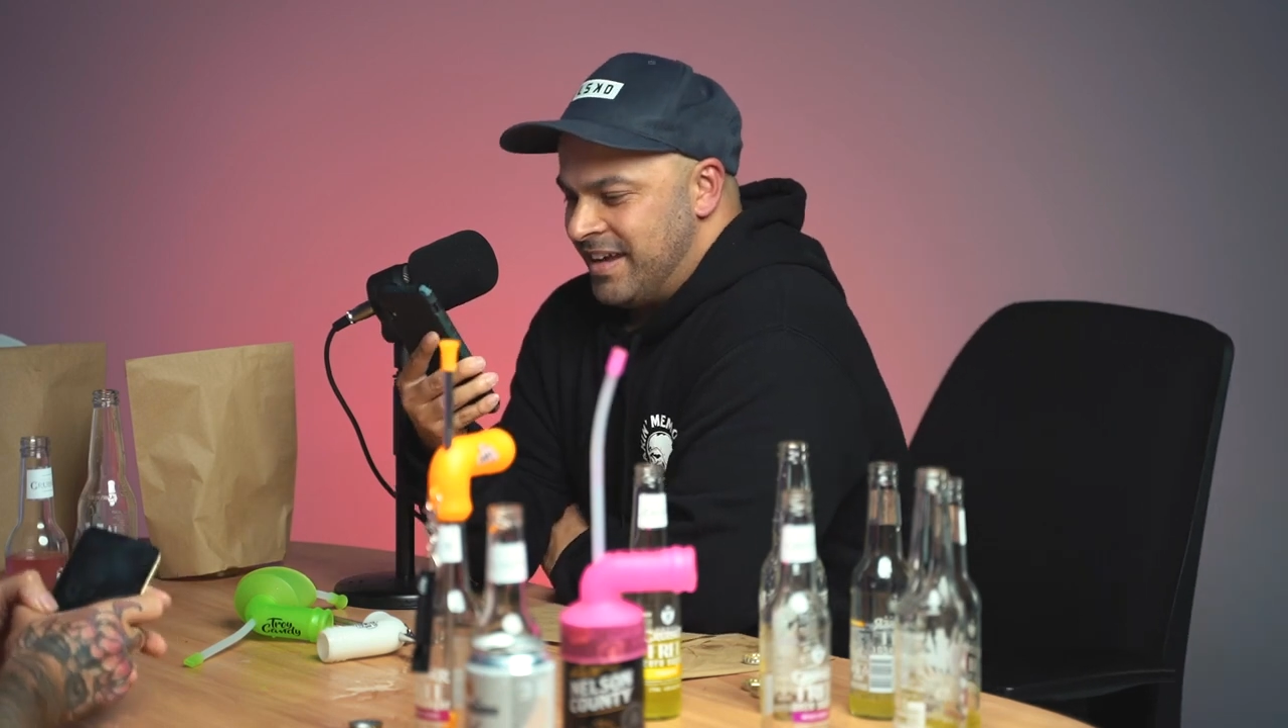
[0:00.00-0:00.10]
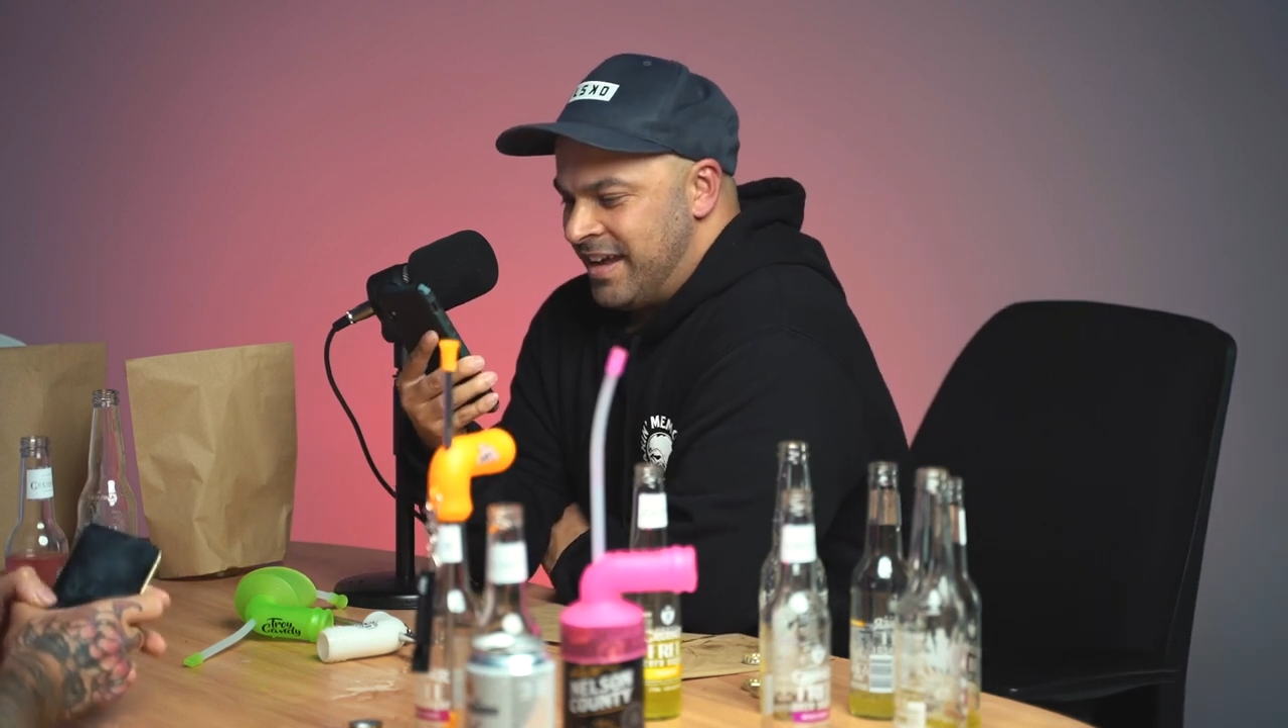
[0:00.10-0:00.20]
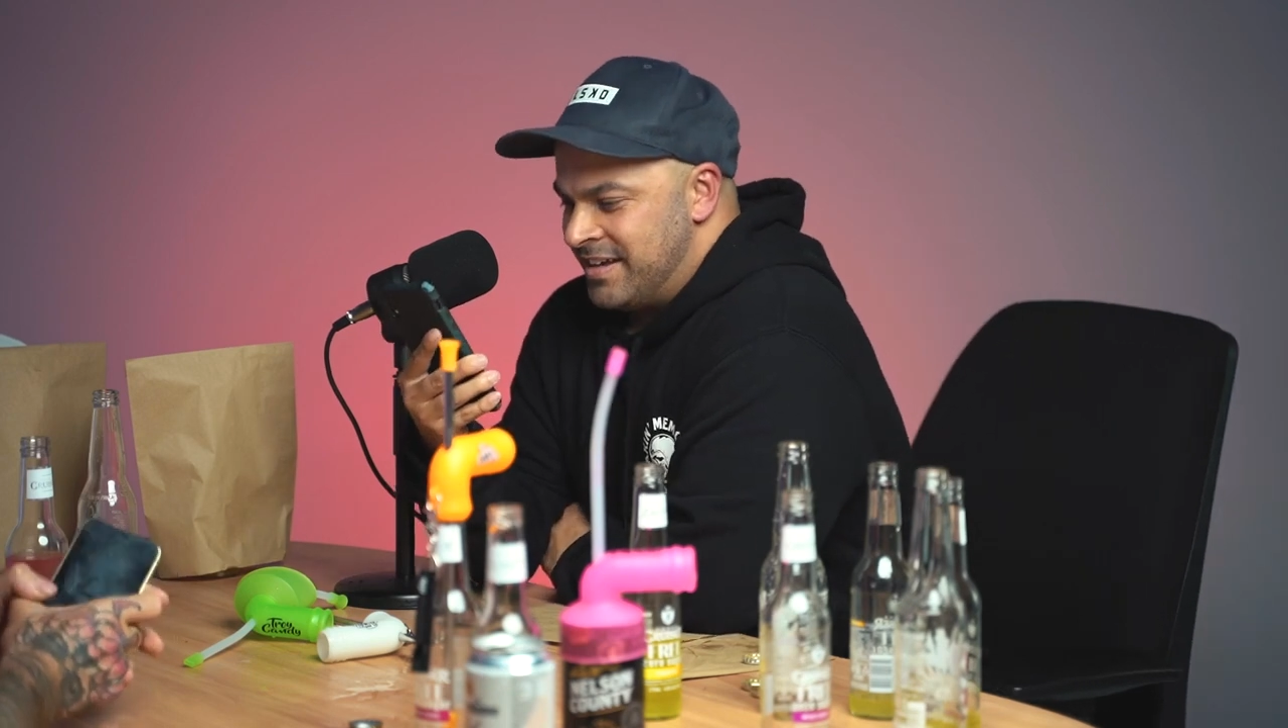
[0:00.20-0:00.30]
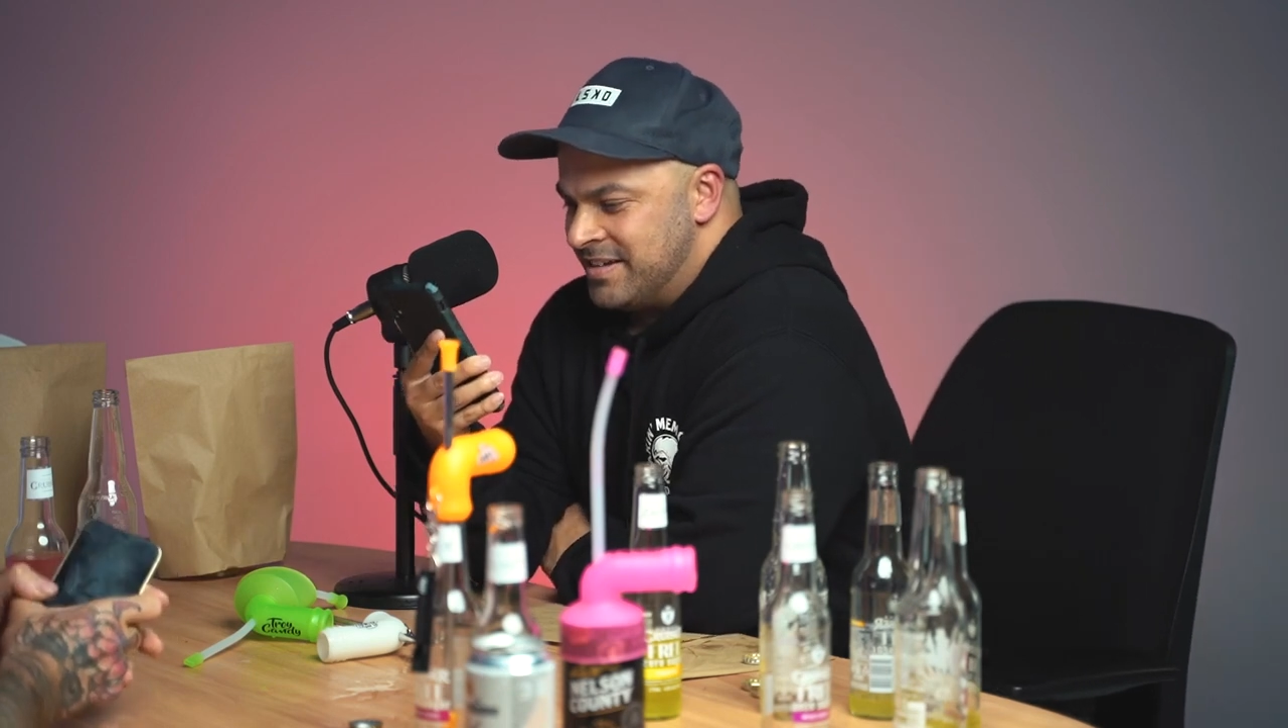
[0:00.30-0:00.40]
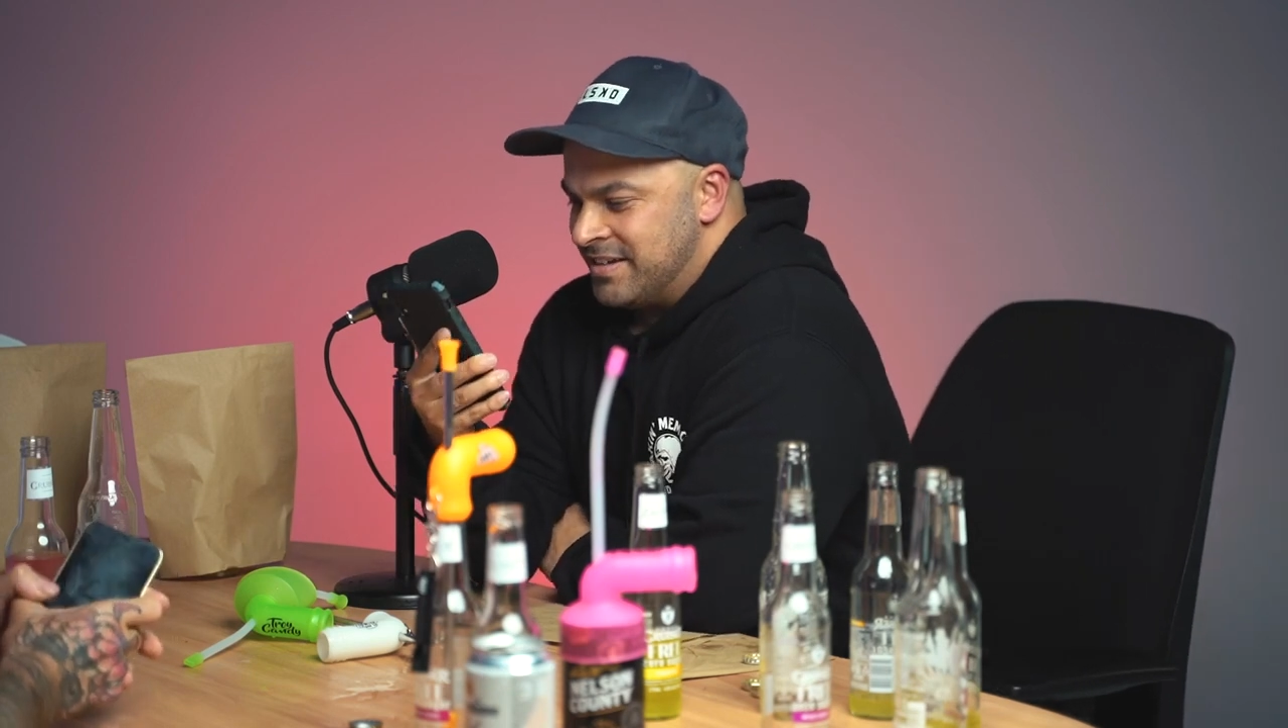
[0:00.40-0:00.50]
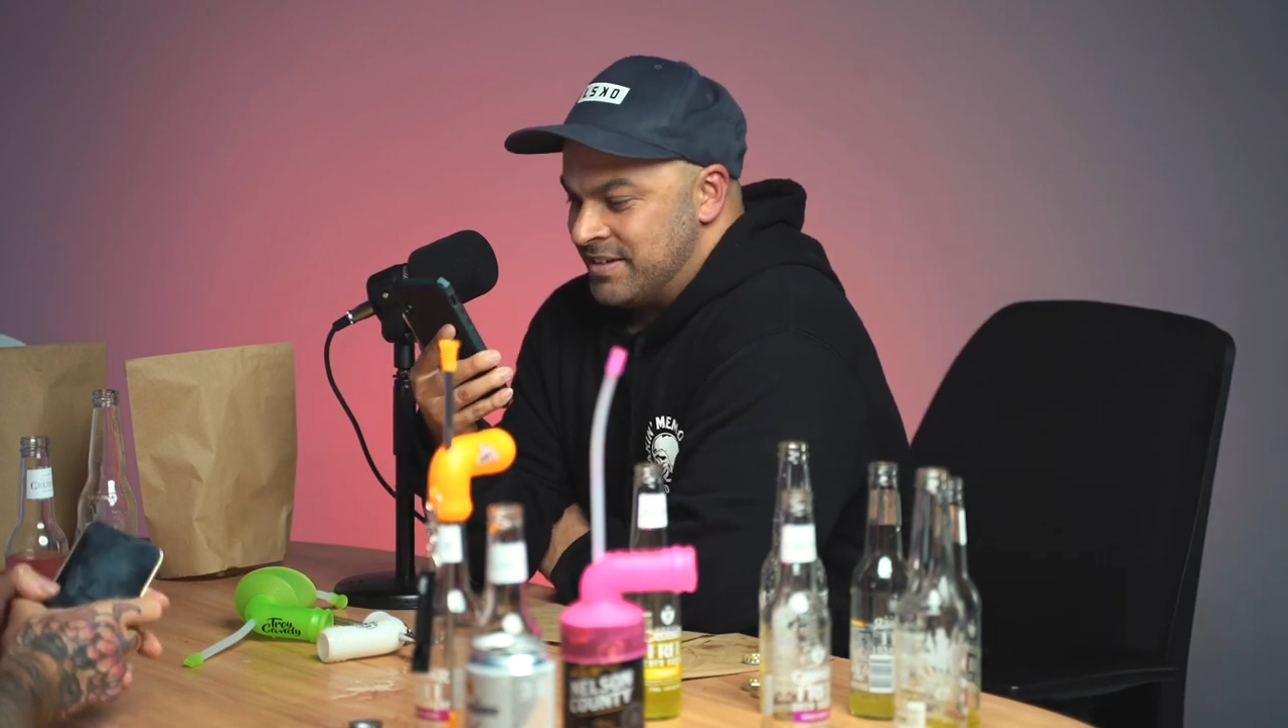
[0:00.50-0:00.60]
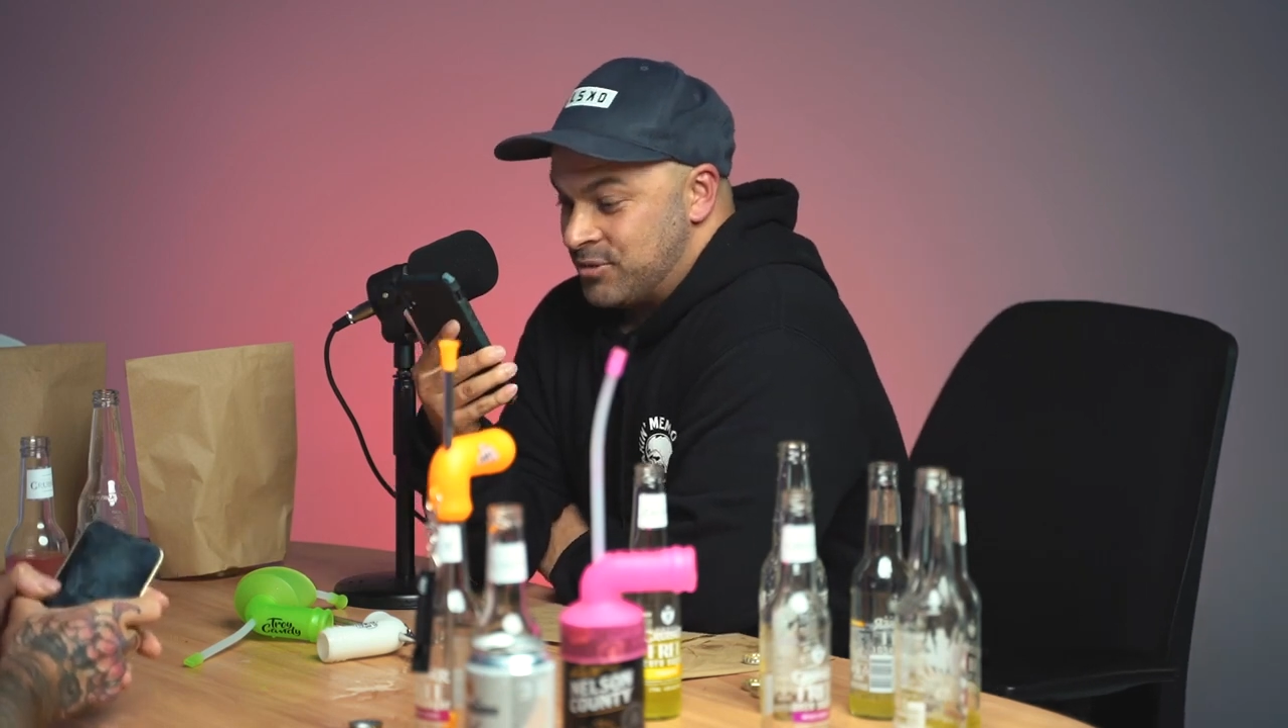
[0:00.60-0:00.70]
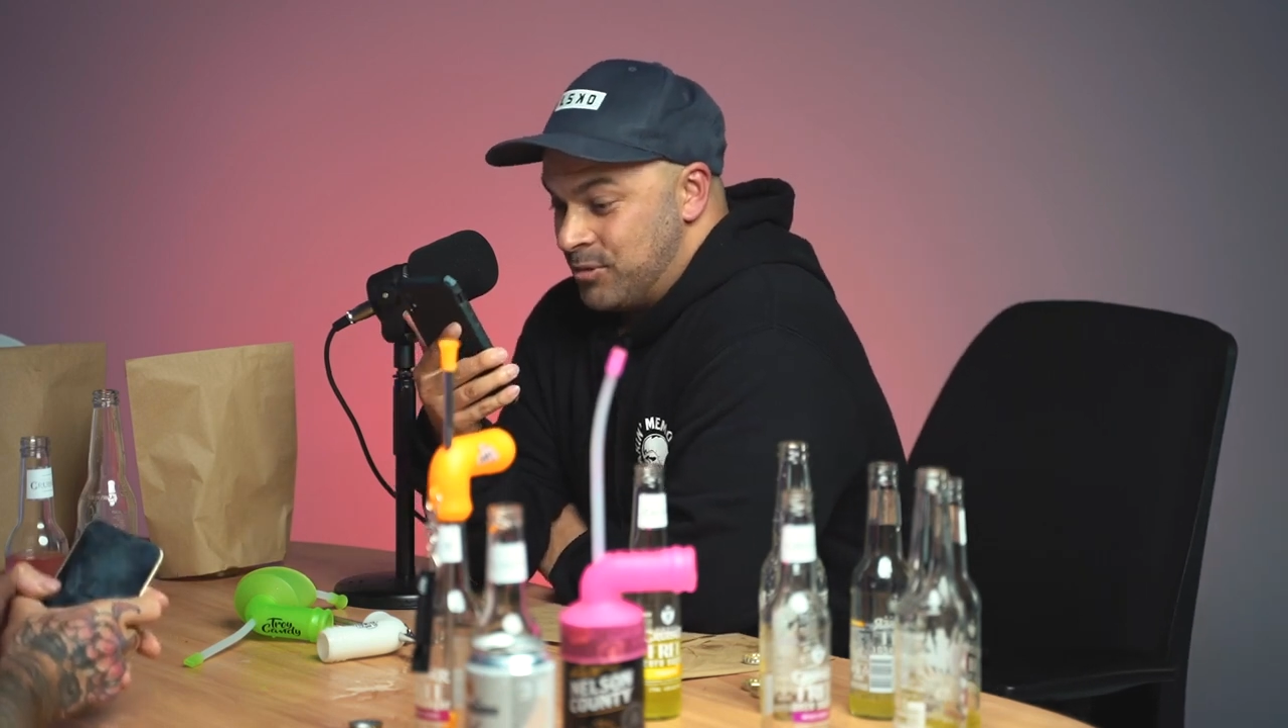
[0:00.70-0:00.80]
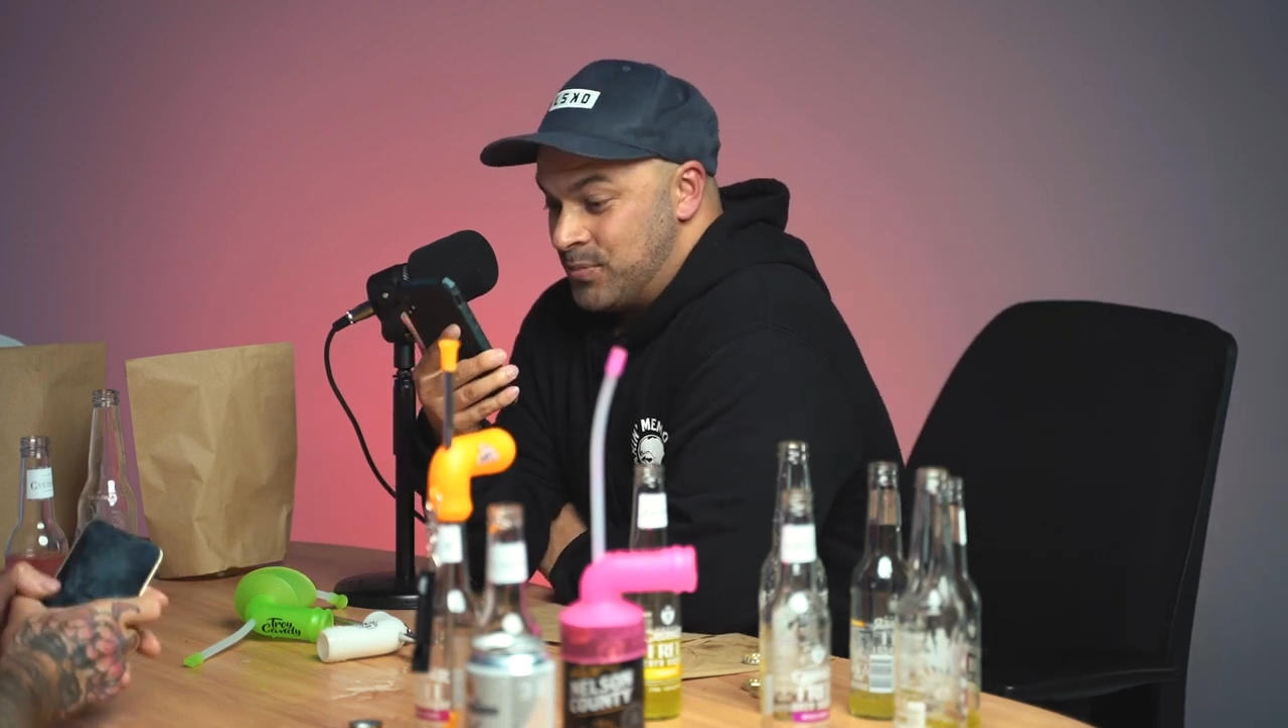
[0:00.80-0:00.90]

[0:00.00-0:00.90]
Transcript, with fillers: and uh, saw a